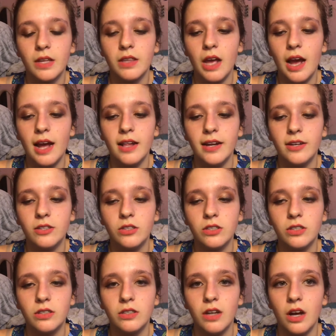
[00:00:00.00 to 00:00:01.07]
the
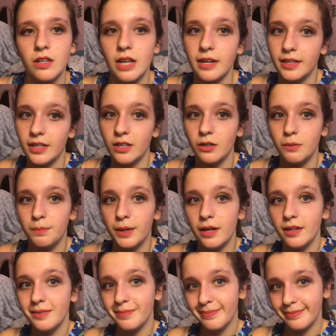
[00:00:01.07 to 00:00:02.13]
eyeliner's not that cute,
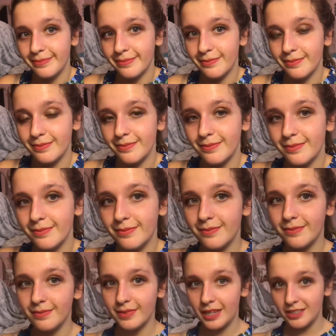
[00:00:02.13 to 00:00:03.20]
but
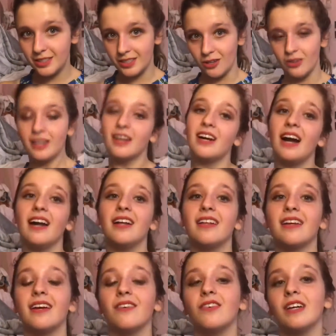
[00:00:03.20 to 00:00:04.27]
it's still like kind of
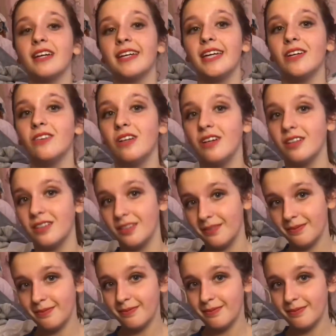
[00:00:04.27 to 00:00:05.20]
like a really cute look.